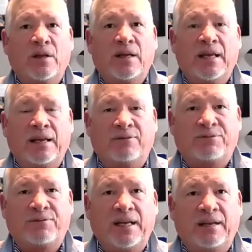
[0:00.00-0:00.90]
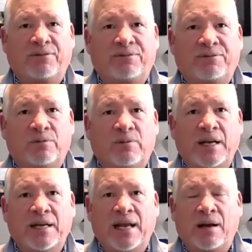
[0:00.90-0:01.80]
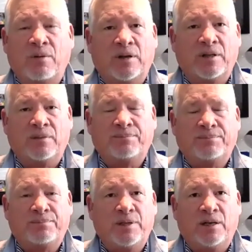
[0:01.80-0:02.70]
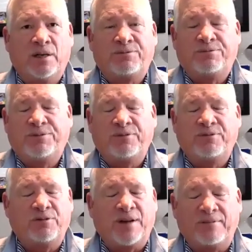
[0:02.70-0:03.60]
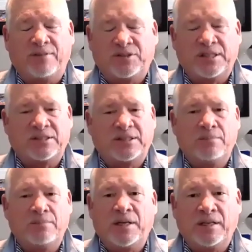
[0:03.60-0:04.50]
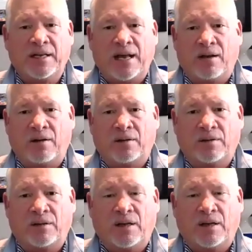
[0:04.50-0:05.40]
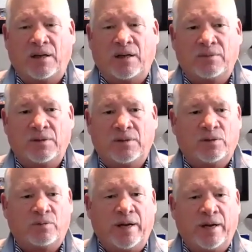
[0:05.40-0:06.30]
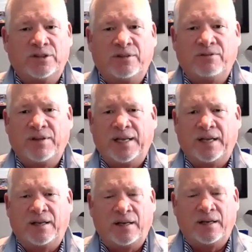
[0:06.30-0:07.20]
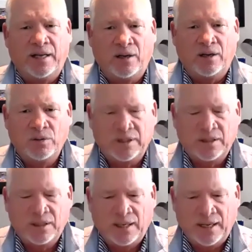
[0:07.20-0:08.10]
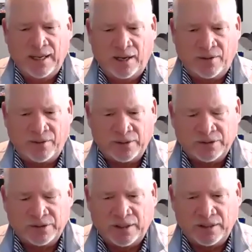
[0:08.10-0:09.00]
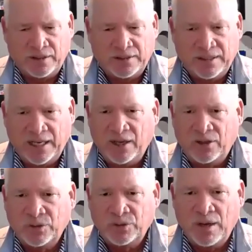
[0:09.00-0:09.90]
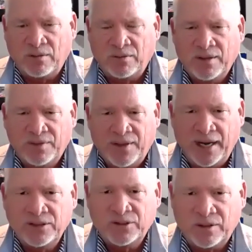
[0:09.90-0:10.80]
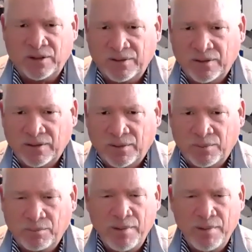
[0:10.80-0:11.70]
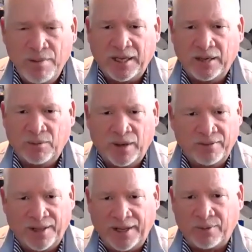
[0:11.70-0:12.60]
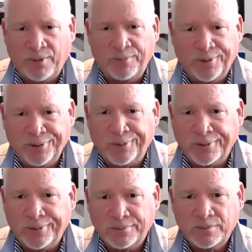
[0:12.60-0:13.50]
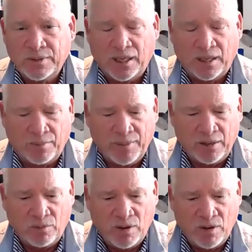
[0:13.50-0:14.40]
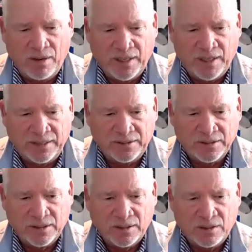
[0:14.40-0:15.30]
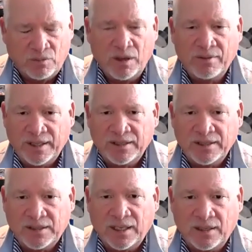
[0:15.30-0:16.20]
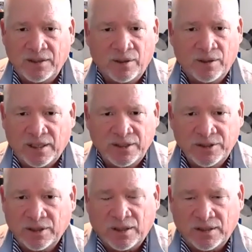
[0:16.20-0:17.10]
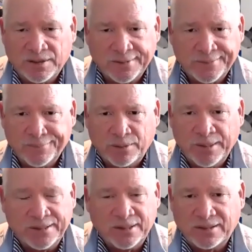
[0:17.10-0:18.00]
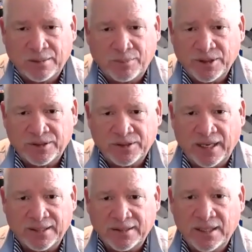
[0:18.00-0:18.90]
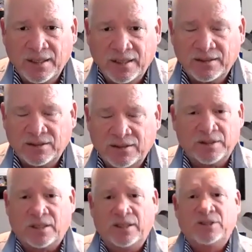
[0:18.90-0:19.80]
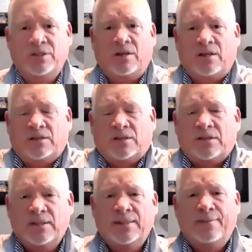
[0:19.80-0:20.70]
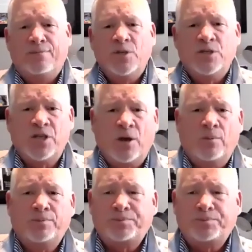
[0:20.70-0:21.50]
if if right now we're in the you know 55 to 60 million dollar uh, range in Vienna and, and Oakton, and others are at 10 or 12, then I'd start mimicking whatever the heck we were doing. Um, and one of it is one of it is the no escalation clauses. I mean, that's the simplest thing I can tell you is no escalation clauses. So,